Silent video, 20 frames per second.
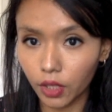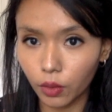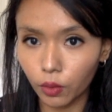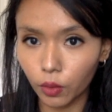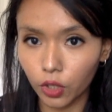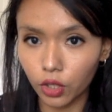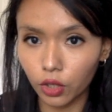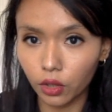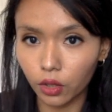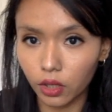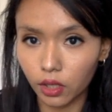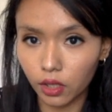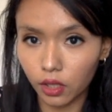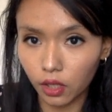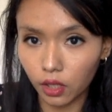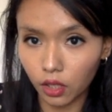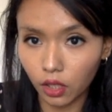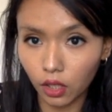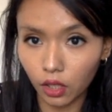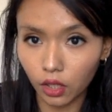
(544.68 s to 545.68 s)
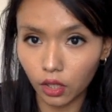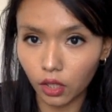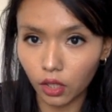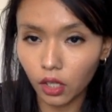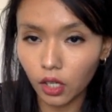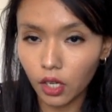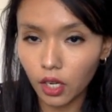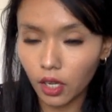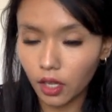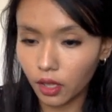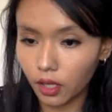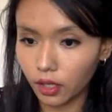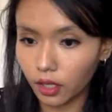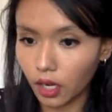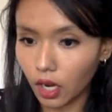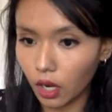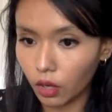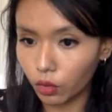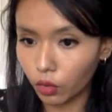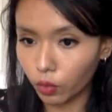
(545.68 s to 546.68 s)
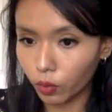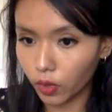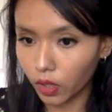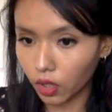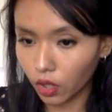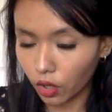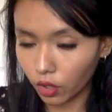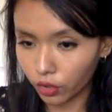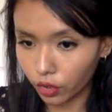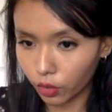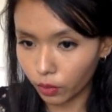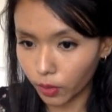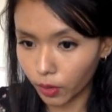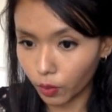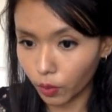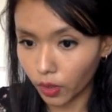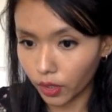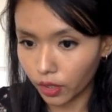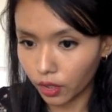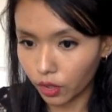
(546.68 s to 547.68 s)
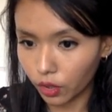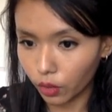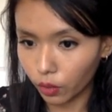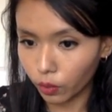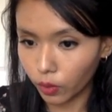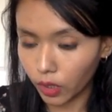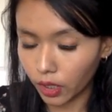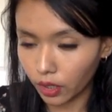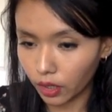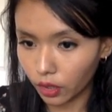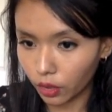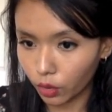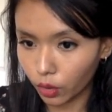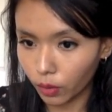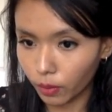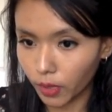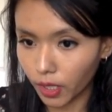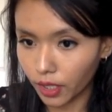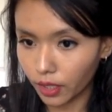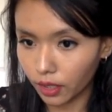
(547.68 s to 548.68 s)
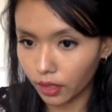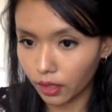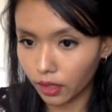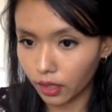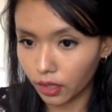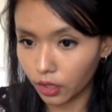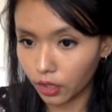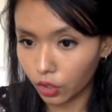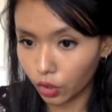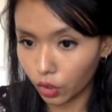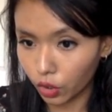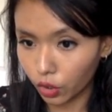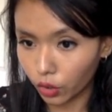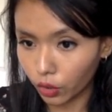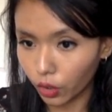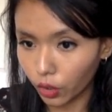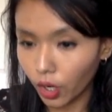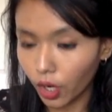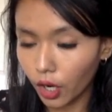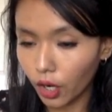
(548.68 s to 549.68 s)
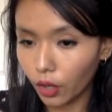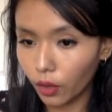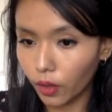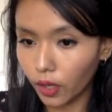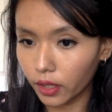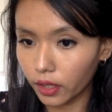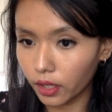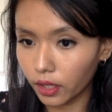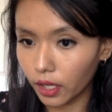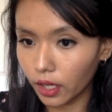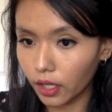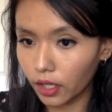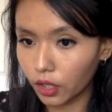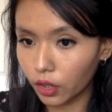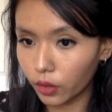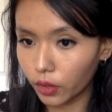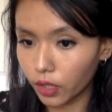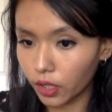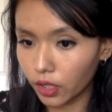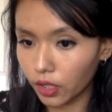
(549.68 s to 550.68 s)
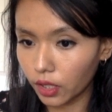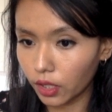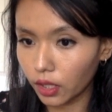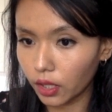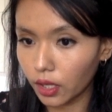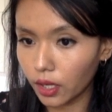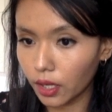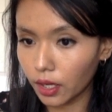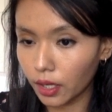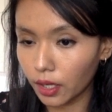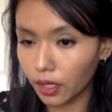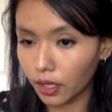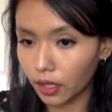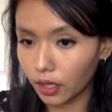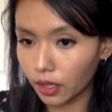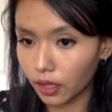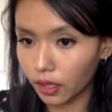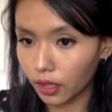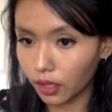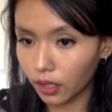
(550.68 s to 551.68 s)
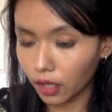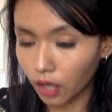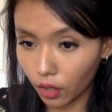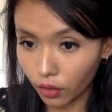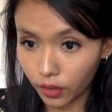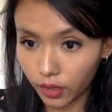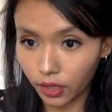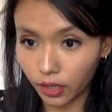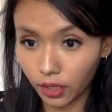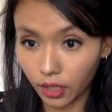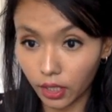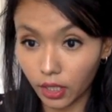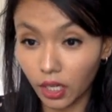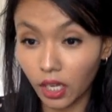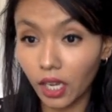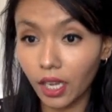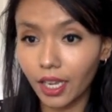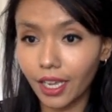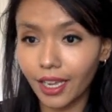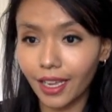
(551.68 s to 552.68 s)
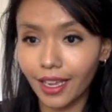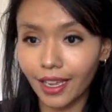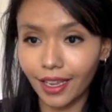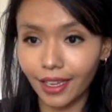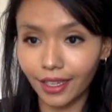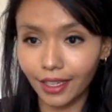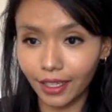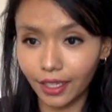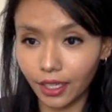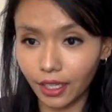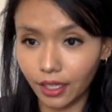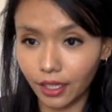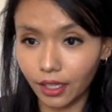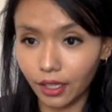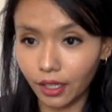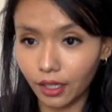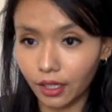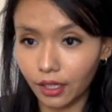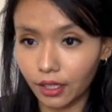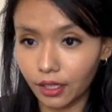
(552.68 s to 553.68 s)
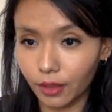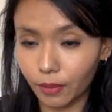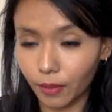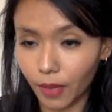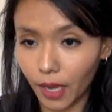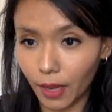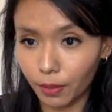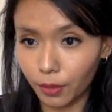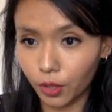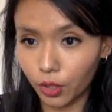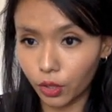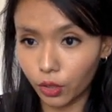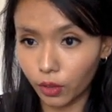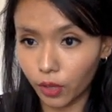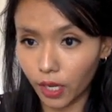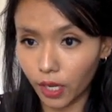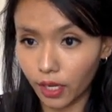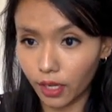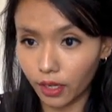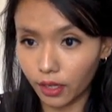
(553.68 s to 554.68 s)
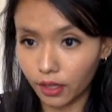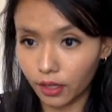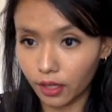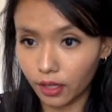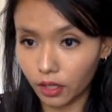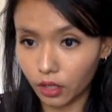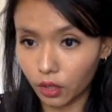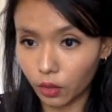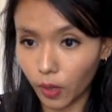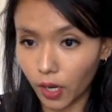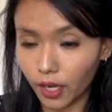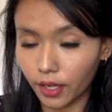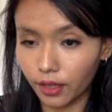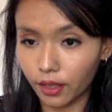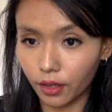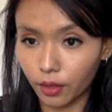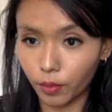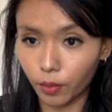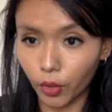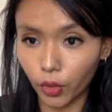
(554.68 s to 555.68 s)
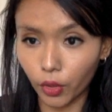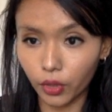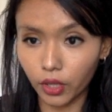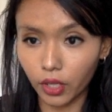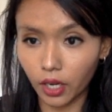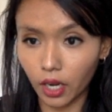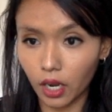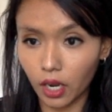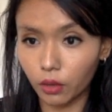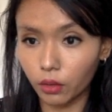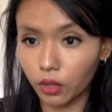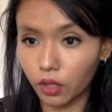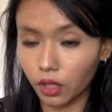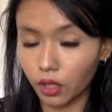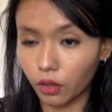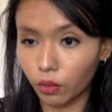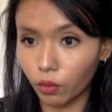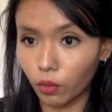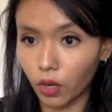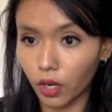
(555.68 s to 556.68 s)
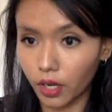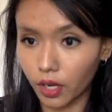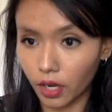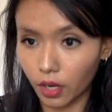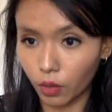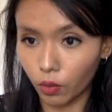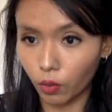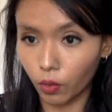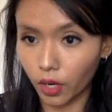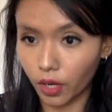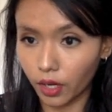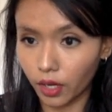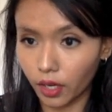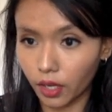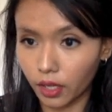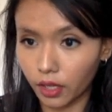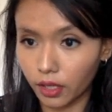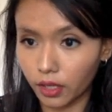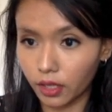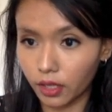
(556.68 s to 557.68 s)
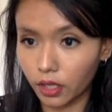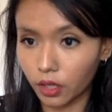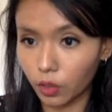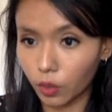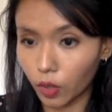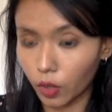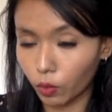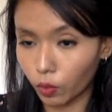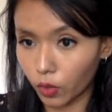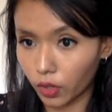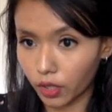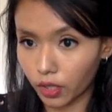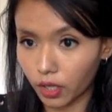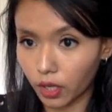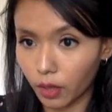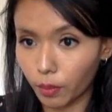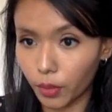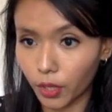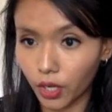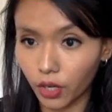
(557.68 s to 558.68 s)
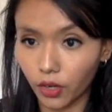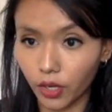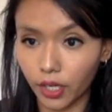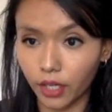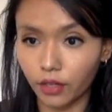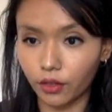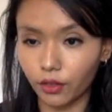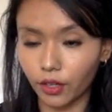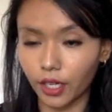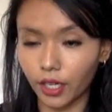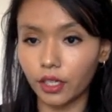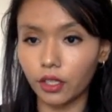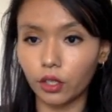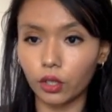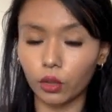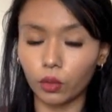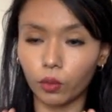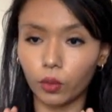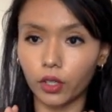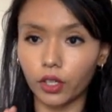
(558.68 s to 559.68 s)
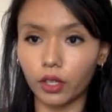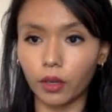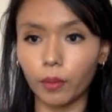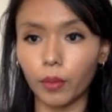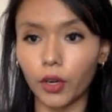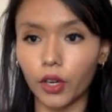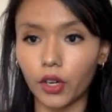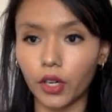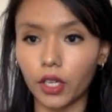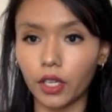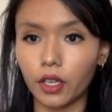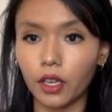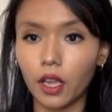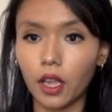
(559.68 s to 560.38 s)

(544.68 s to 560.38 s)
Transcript: which you can see here, the count will also be 1. So we incremented these two, right? And you can see that currently E is mapped to A. That's why their both counts are 1 and 1. And this is what we're comparing, right? So we're comparing